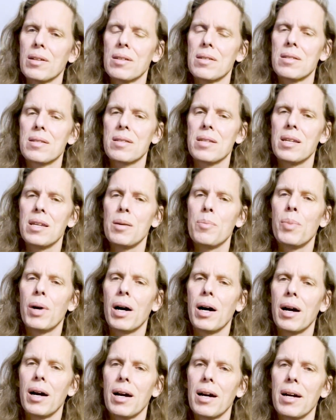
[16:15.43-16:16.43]
C
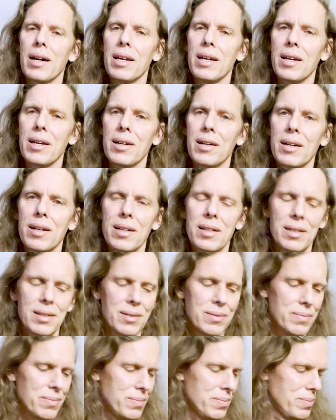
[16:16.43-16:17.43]
bar here,
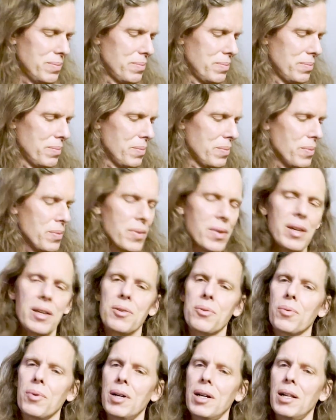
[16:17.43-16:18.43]

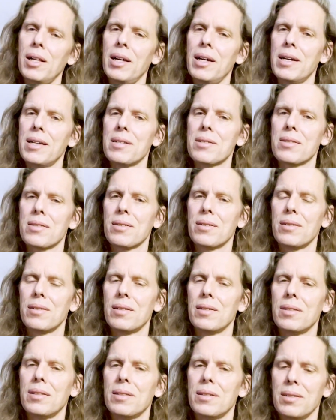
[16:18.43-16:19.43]
as well as,
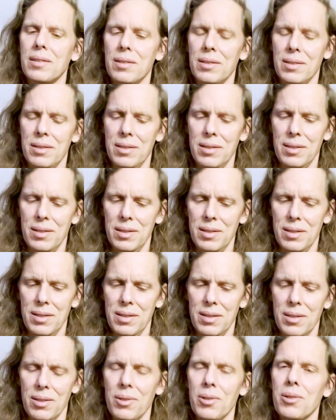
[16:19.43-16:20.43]

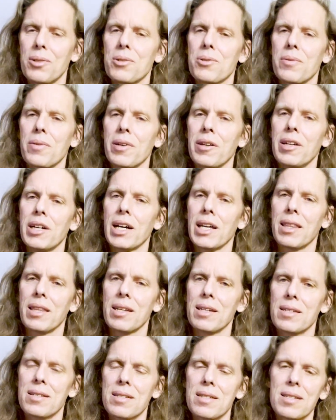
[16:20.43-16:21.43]
of course, we got
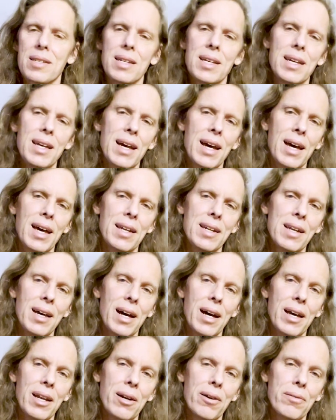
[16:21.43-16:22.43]
this C add
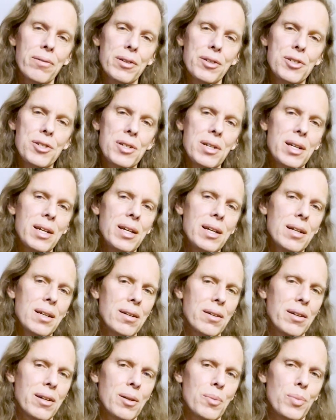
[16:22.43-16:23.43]
9 over G. You
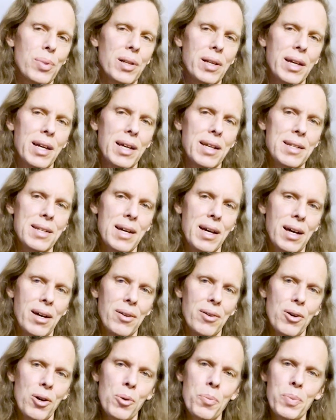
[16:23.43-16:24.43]
can play it
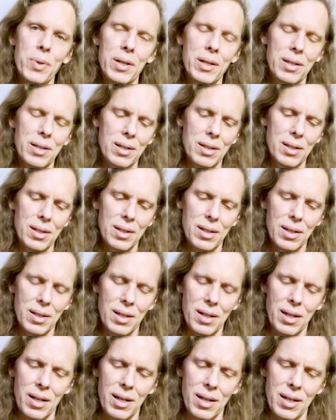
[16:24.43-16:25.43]
down open
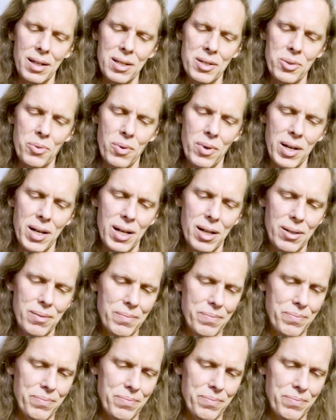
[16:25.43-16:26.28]
as well.